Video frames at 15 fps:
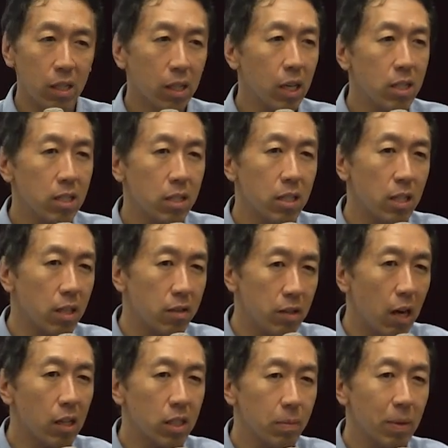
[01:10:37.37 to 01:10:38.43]
against a set of
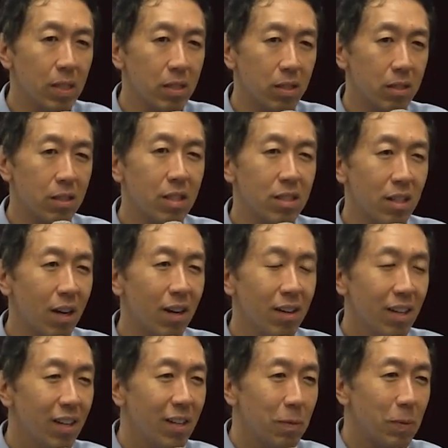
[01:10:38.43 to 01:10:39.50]
documents. These are,
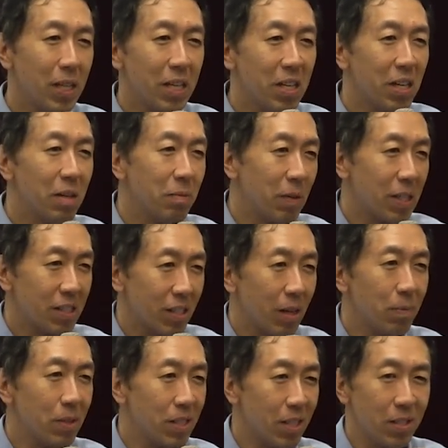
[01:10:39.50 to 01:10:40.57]
when I hear what
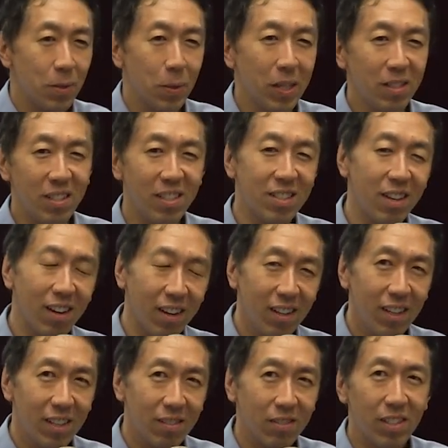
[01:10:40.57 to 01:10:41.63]
companies are doing, these are
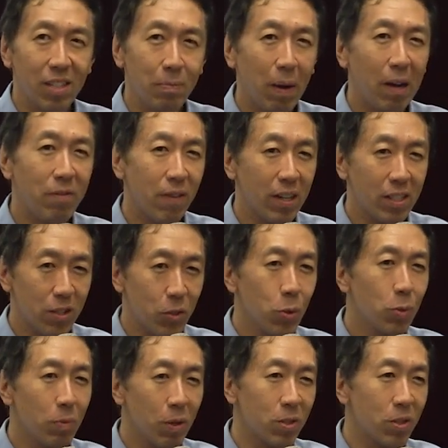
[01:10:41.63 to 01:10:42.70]
really by far the
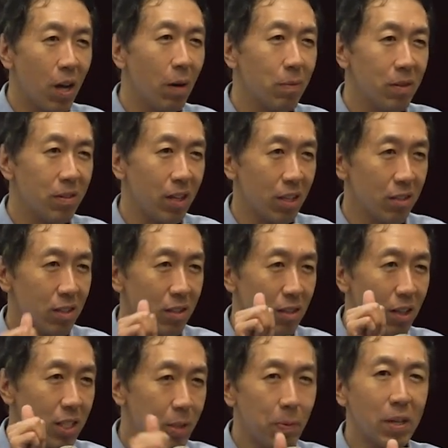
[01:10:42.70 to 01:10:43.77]
two most common things.
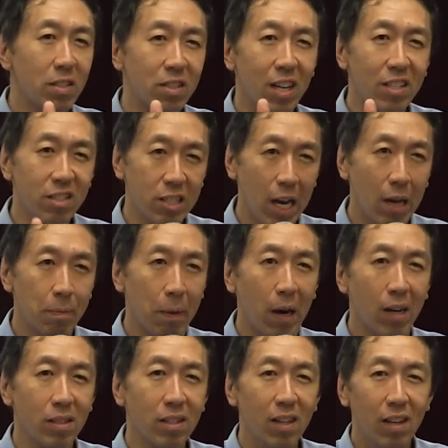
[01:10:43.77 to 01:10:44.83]
A specialized
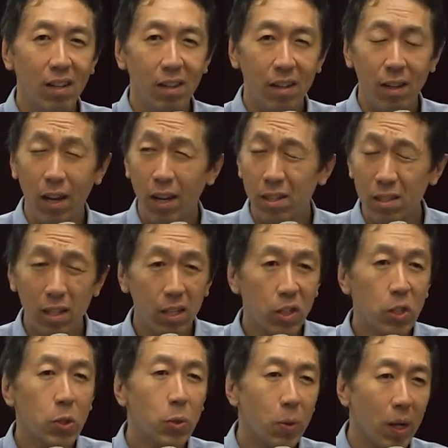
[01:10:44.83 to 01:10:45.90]
chatbot and a
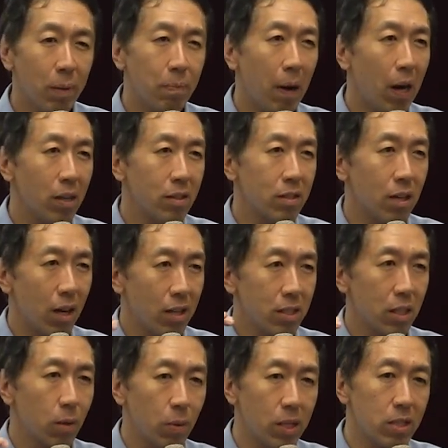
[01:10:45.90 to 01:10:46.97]
QA bot to
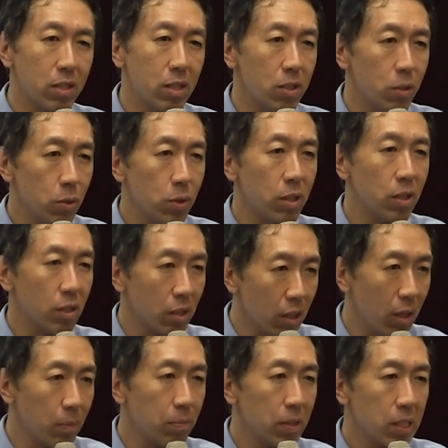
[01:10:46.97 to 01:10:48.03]
answer questions using the
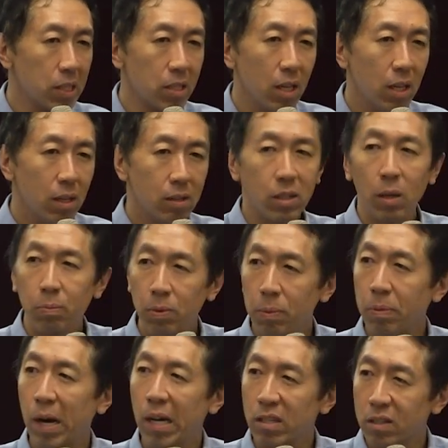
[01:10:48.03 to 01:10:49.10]
company's you know,
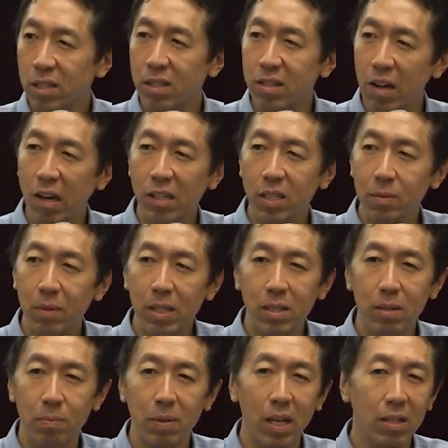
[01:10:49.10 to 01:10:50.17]
proprietary
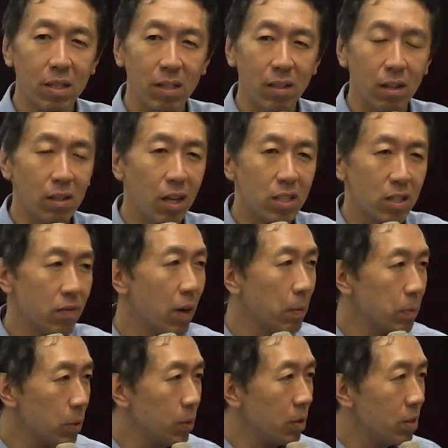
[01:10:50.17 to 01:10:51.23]
documents. But I think there are lots of
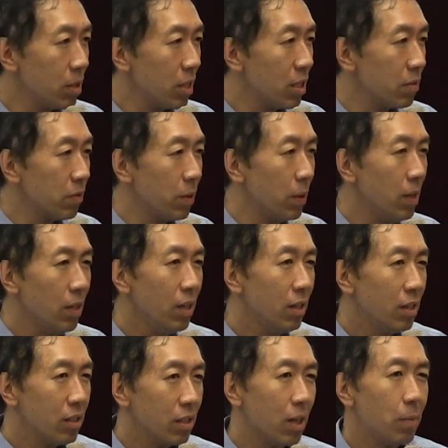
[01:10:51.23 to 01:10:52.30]
opportunities for
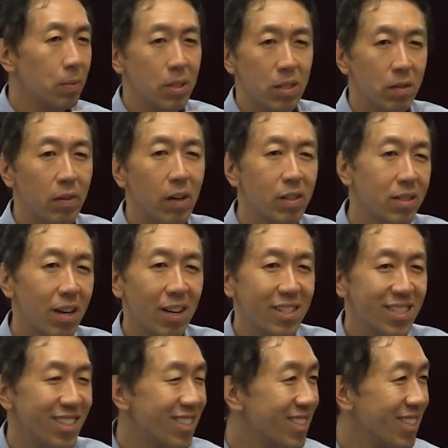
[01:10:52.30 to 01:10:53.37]
companies of all
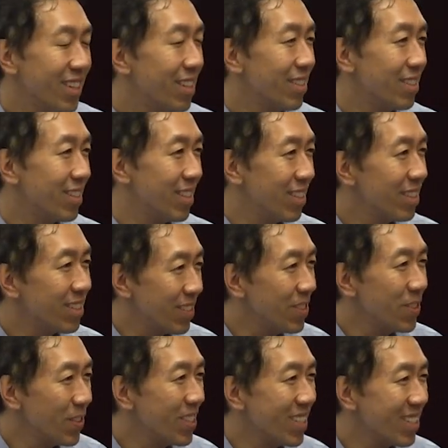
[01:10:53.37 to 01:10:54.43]
sizes to, to,
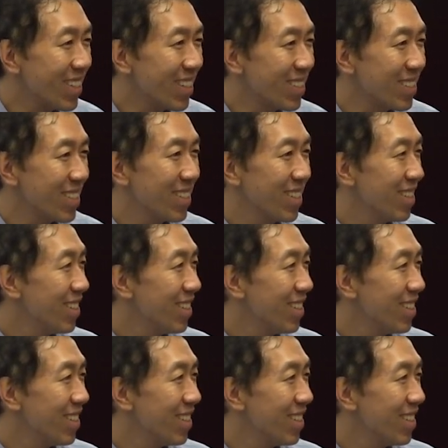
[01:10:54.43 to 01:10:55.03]
to do these things.